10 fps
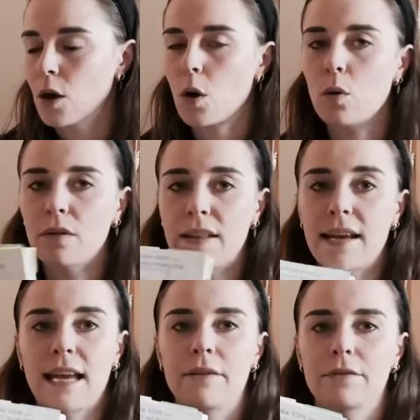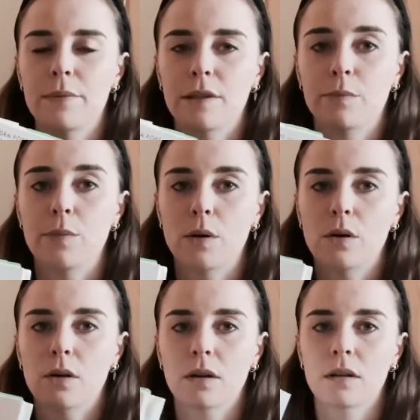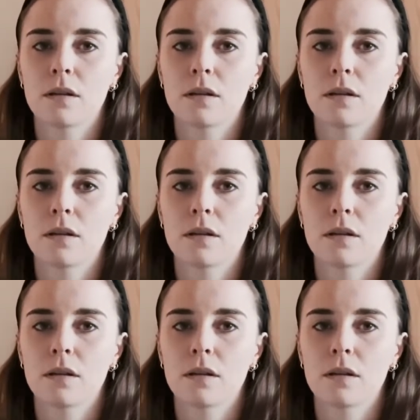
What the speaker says: all of that came from this book,